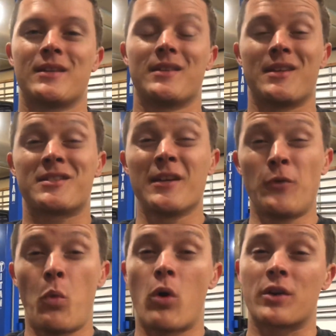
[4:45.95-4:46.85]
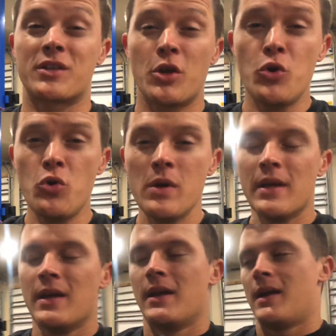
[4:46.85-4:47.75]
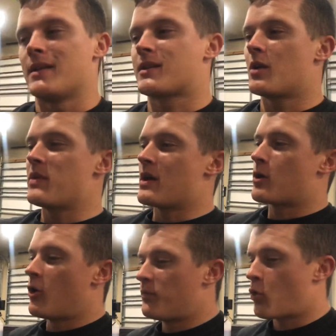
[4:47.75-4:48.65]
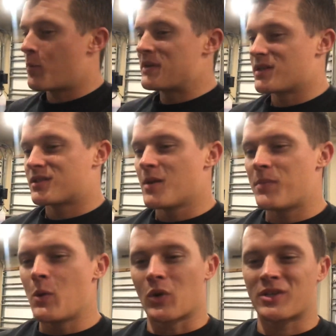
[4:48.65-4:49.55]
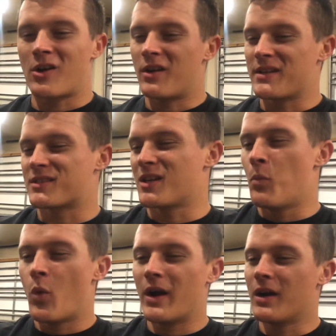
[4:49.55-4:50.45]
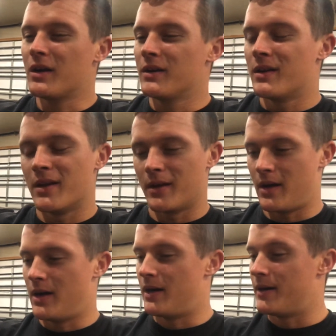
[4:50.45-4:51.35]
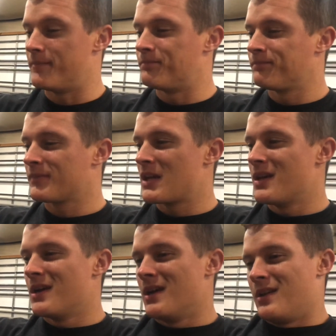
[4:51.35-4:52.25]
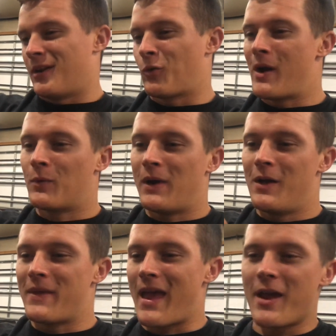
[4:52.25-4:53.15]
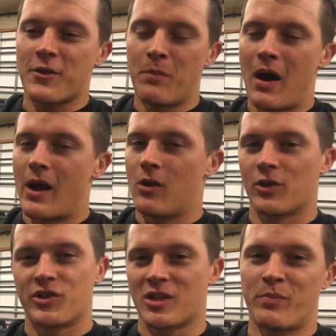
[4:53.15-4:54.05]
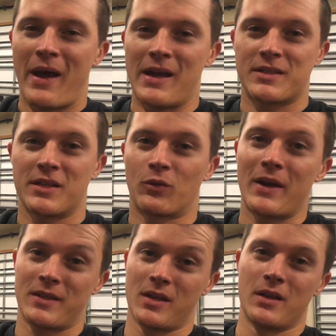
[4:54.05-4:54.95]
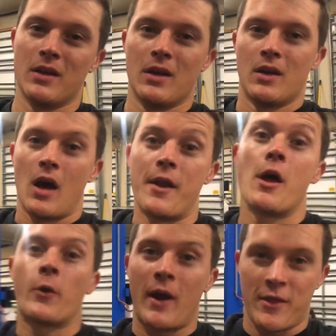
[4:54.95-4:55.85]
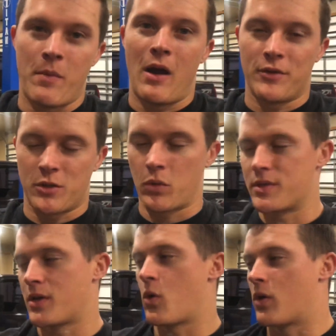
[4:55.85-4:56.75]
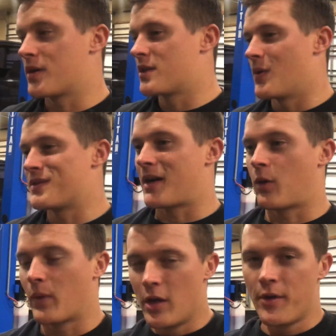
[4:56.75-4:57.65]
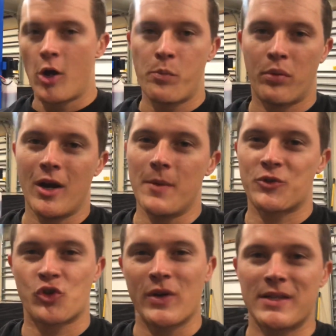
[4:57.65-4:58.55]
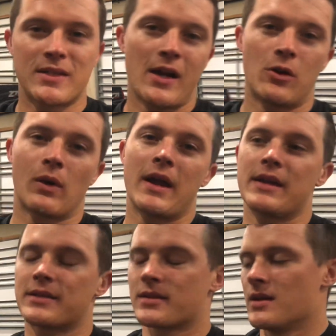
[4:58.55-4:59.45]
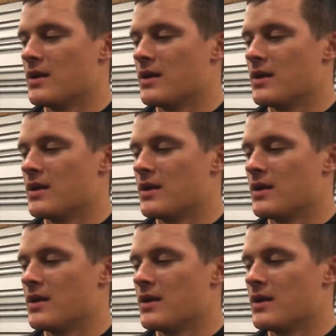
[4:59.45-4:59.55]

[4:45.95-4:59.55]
It is a Civil War II. It's going to be at Gulfport, Mississippi. We're starting somewhere like right around the 8th mile or just past it, racing another 8th mile towards the quarter. So it's like a real no prep, street style race.